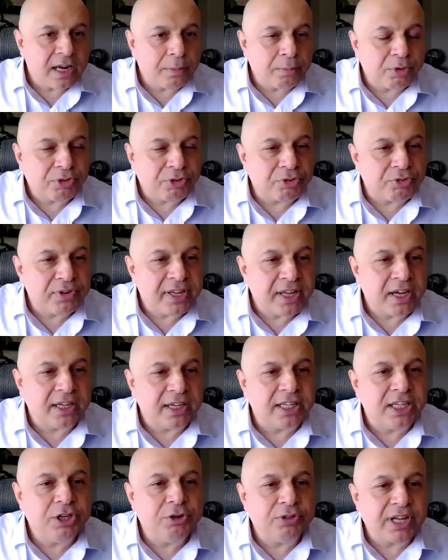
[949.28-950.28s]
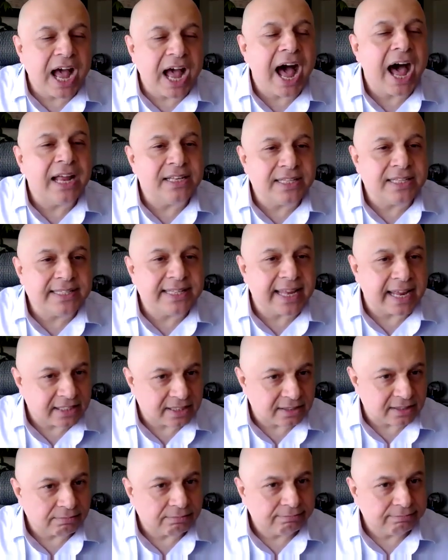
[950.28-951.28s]
Number three, acute
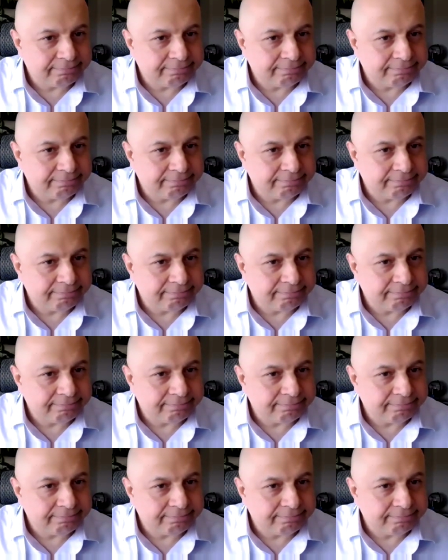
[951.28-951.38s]
onset,